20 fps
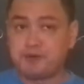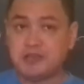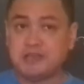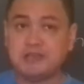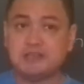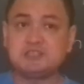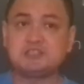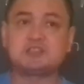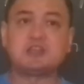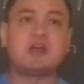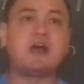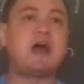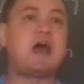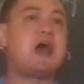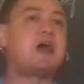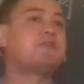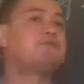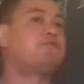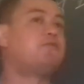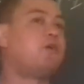preach
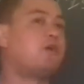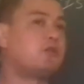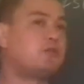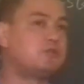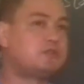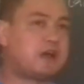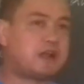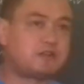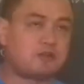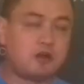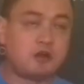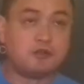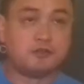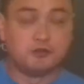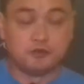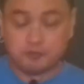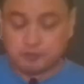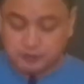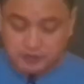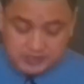and follow that
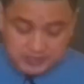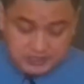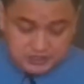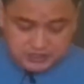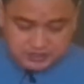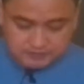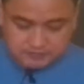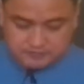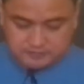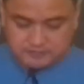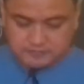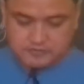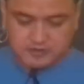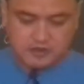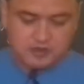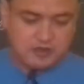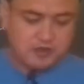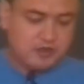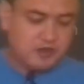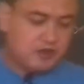new religion.
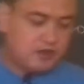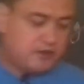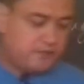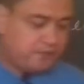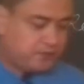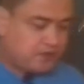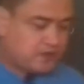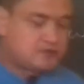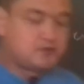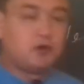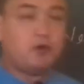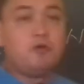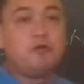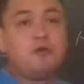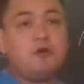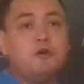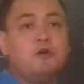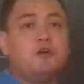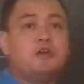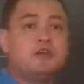
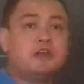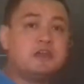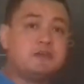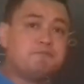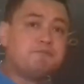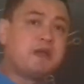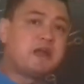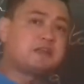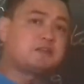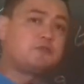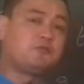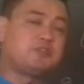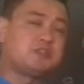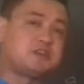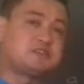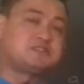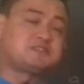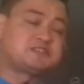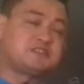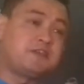So he met with a